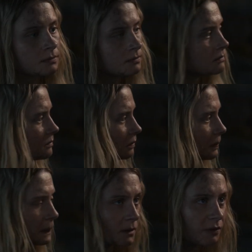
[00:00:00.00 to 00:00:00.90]
It means
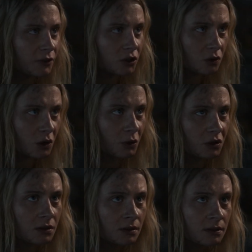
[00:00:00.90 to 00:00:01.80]
he must want
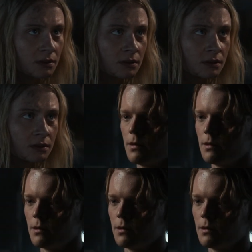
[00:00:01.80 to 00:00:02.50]
something from you too.